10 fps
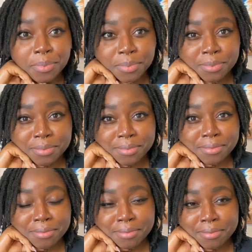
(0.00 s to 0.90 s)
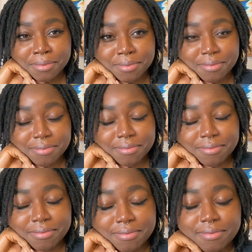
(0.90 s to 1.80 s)

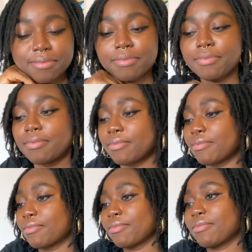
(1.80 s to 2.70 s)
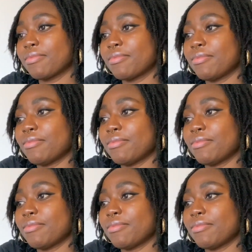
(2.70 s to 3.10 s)
(silence)